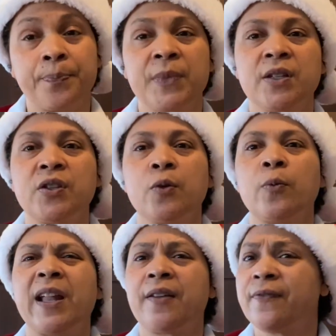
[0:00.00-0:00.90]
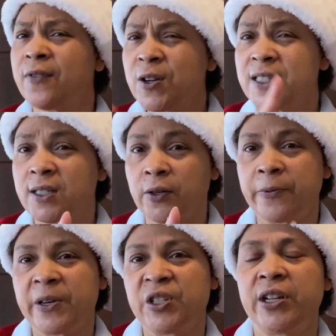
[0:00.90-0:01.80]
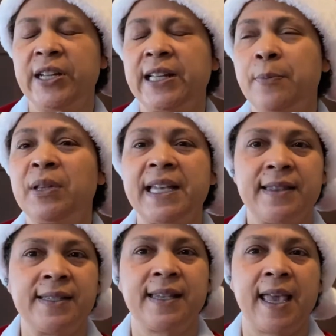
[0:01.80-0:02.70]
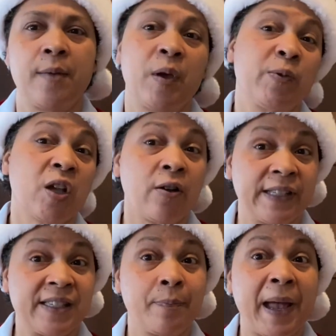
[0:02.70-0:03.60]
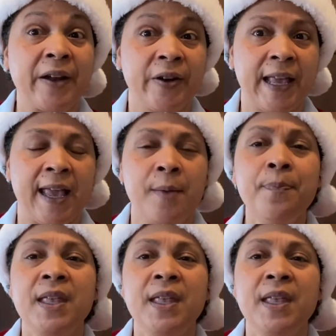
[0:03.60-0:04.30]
So when I first originally played this game, it was called the Spider game,